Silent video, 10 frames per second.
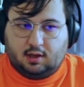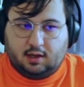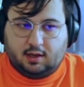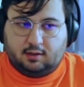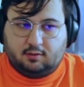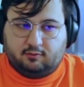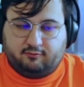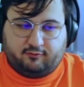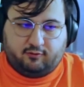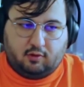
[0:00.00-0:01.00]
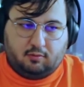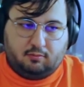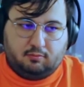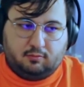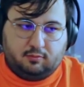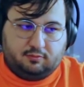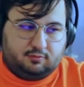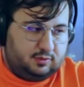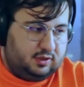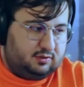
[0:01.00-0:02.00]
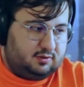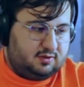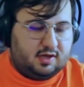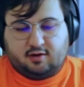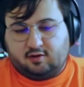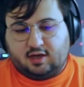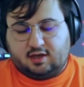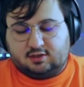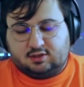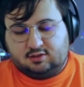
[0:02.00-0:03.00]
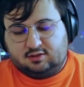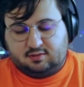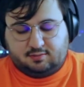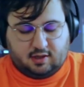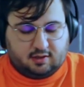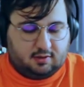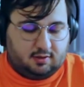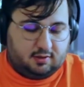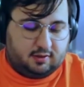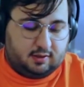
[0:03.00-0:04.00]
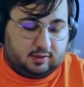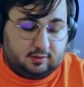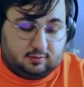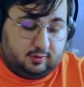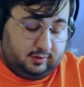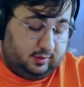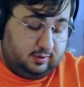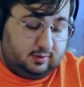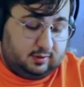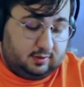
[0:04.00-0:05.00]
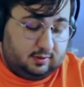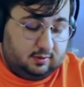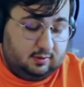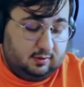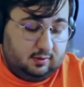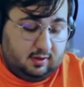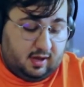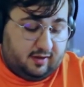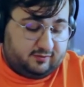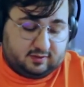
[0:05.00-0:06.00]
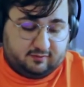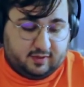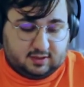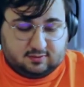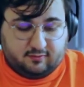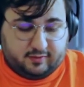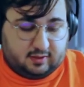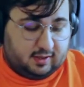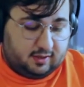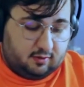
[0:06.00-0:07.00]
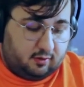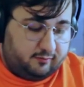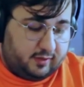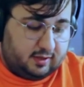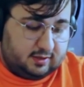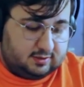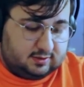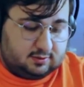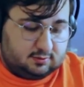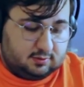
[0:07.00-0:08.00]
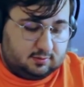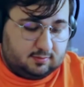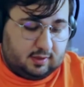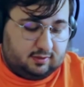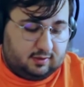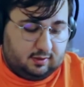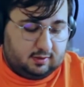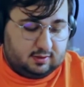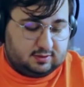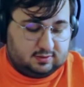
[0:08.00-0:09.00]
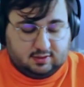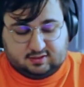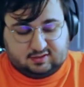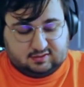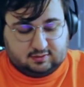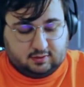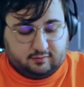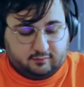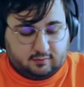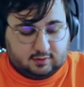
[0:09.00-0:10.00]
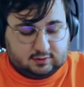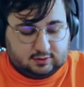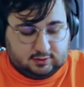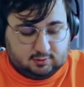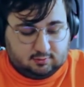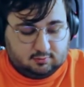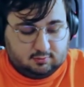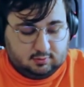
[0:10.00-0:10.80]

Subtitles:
And from the Tornado Cash debacle and the after effects of it, like OFAC, etc., I think it's necessary for us to